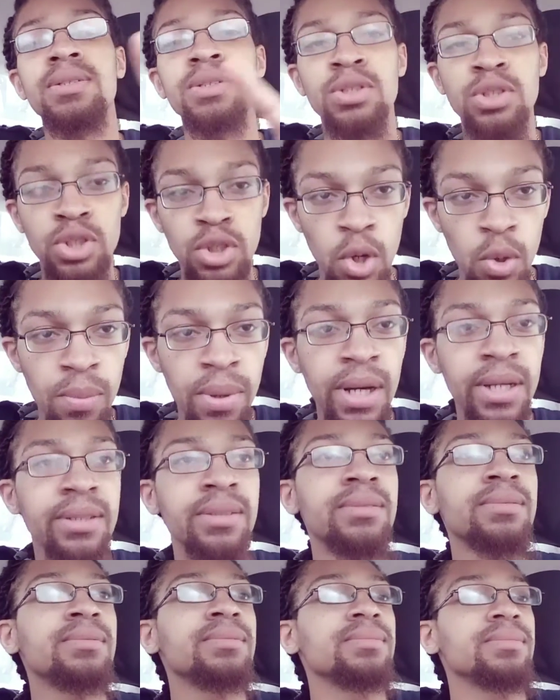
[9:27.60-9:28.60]
Joe
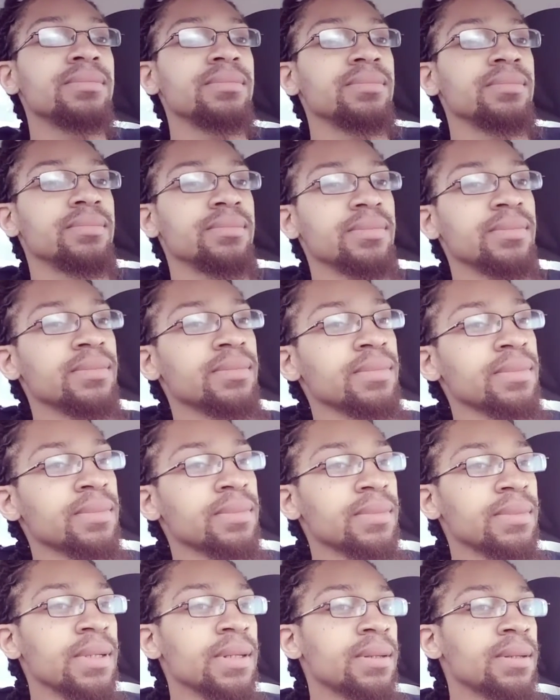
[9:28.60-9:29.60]
Budden.
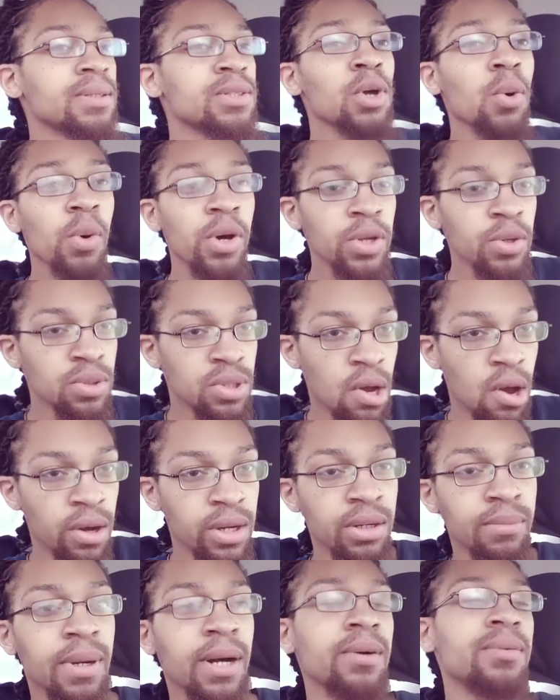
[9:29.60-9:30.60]
So what are you
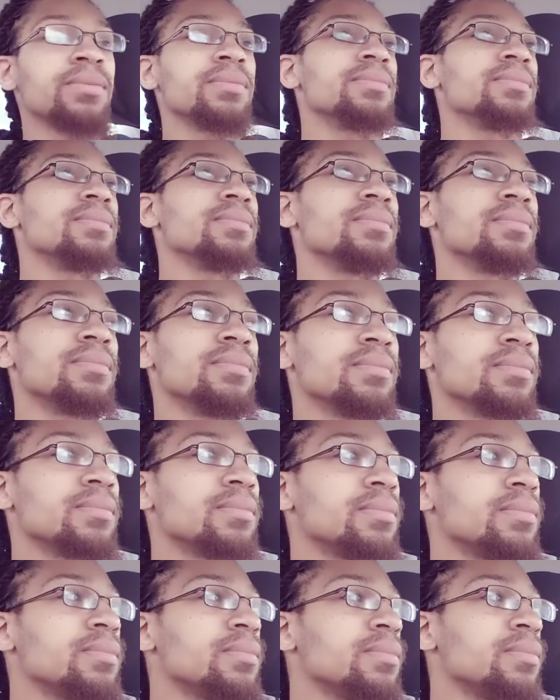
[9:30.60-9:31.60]
talking about?
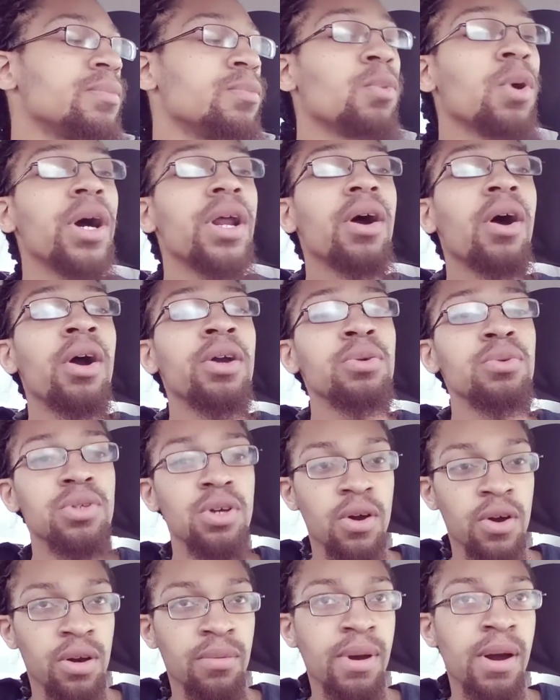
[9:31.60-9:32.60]
What are you
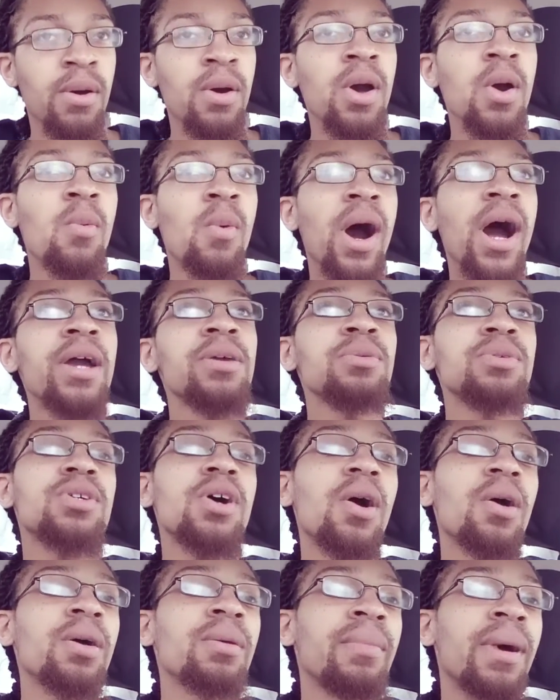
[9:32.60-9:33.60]
talking about? Why are you
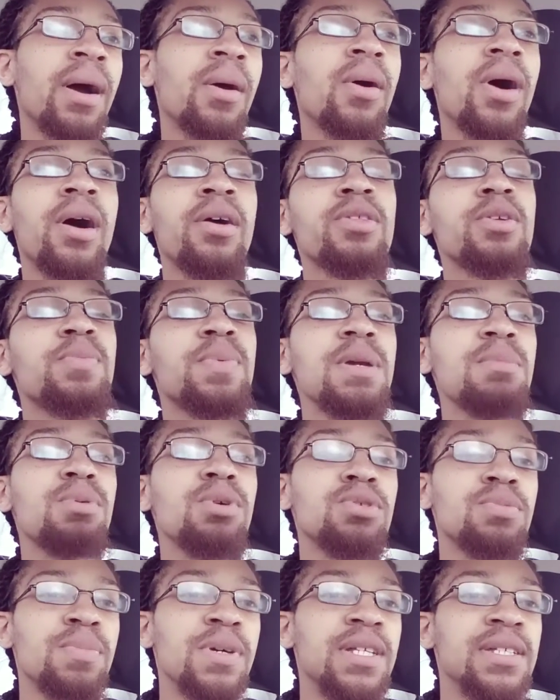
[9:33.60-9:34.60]
talking about other
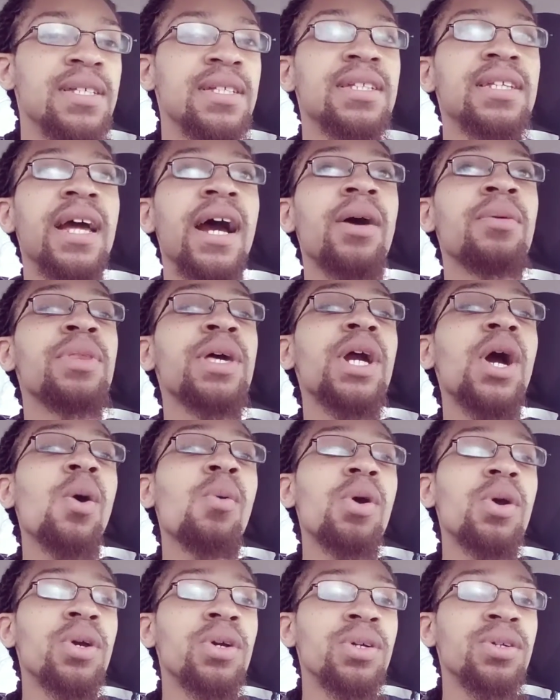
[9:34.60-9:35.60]
people's business and how they are
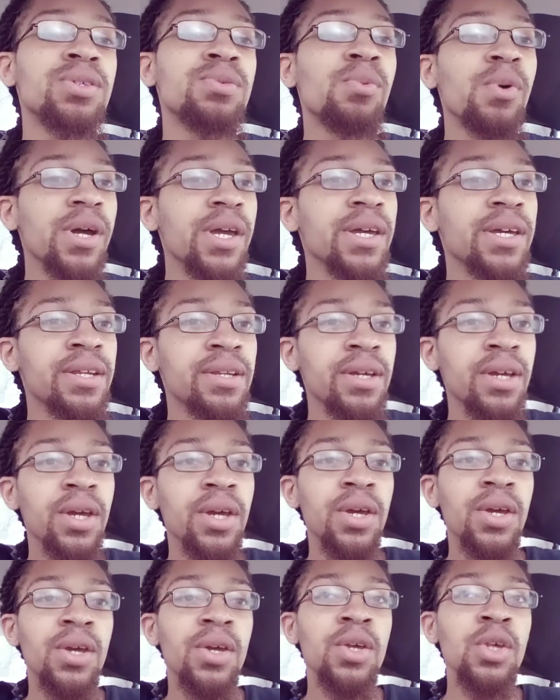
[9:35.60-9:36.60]
workers when
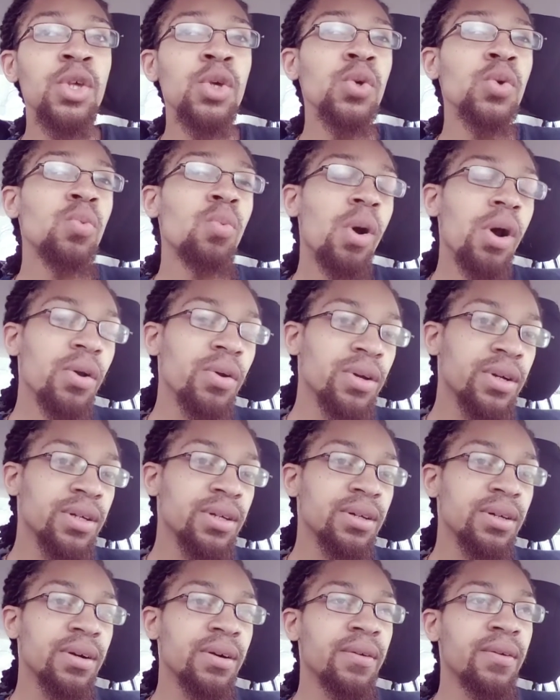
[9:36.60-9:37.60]
you work
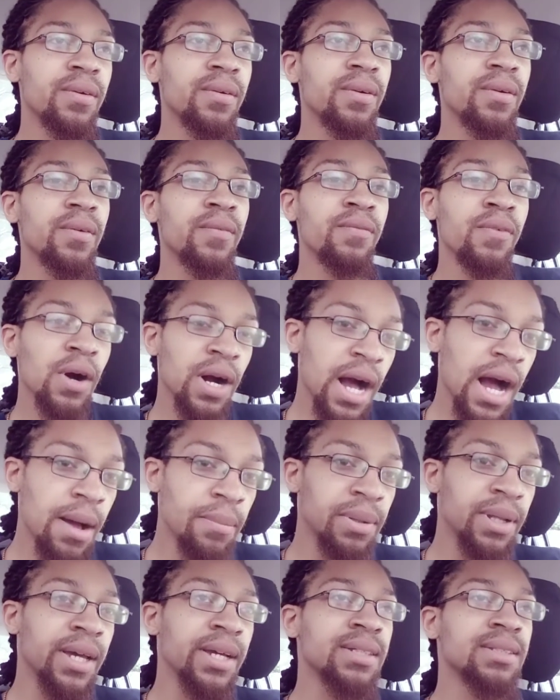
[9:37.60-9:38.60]
for
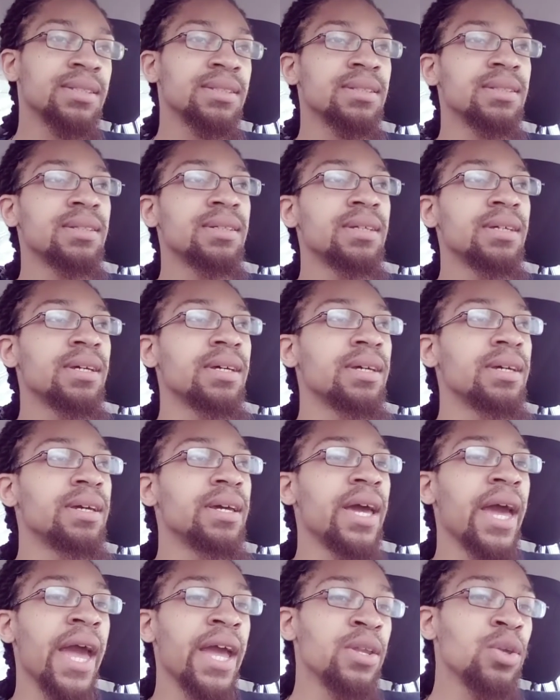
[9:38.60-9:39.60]
Complex
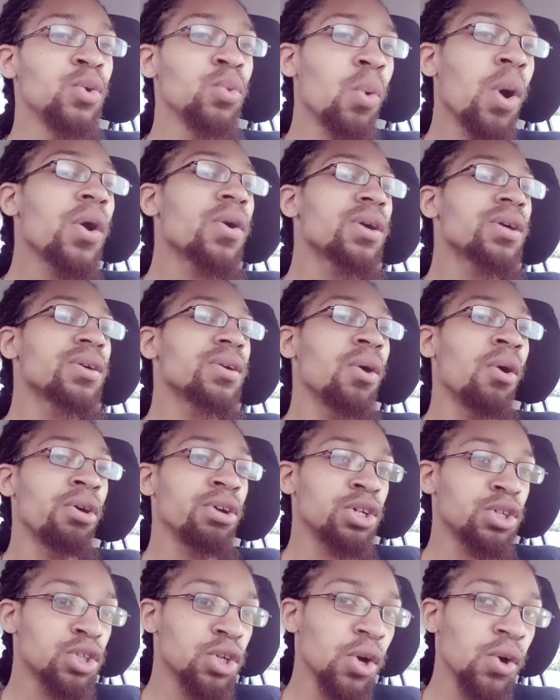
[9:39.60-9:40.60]
and you work
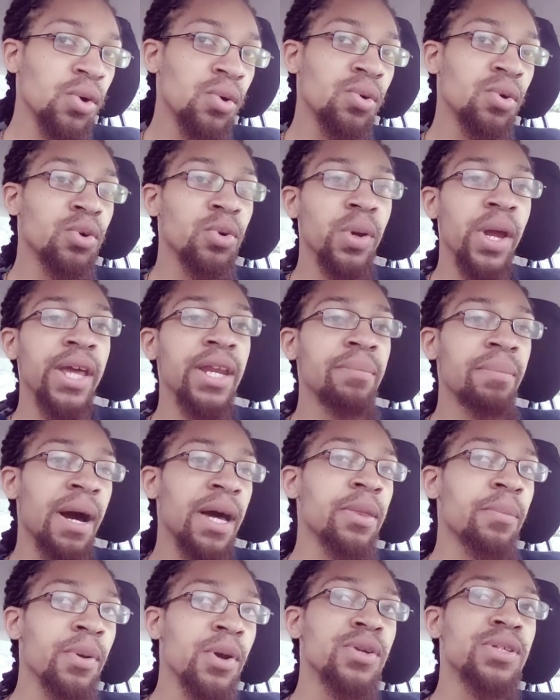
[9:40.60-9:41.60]
on a show created
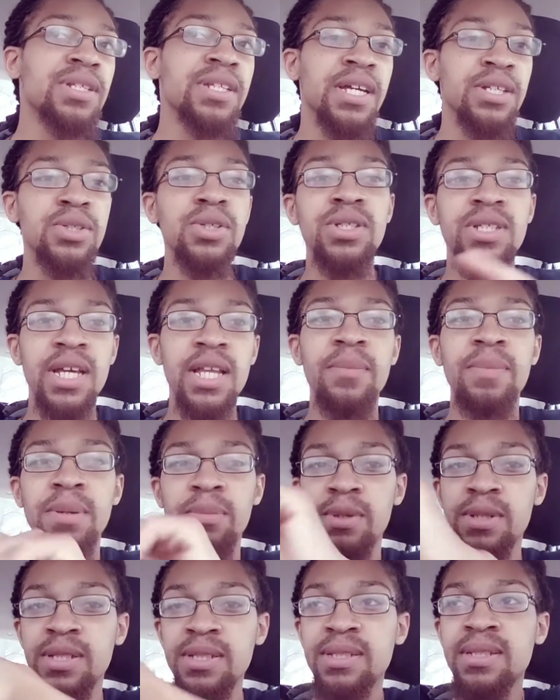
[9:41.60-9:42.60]
by the person that you're telling
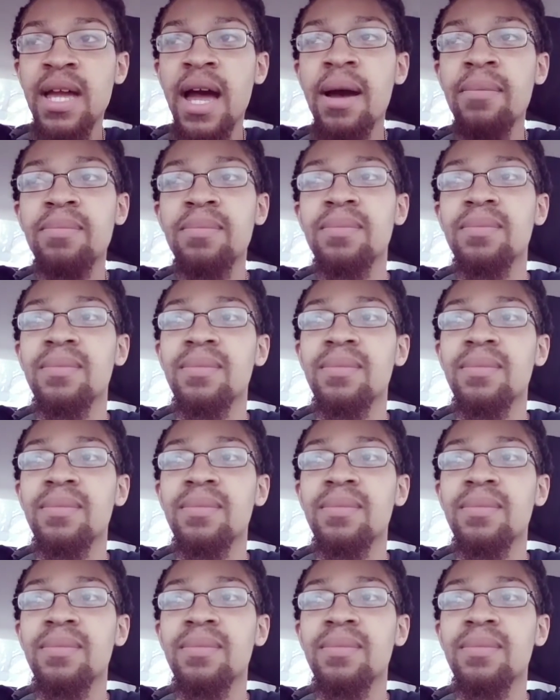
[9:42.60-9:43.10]
people to stop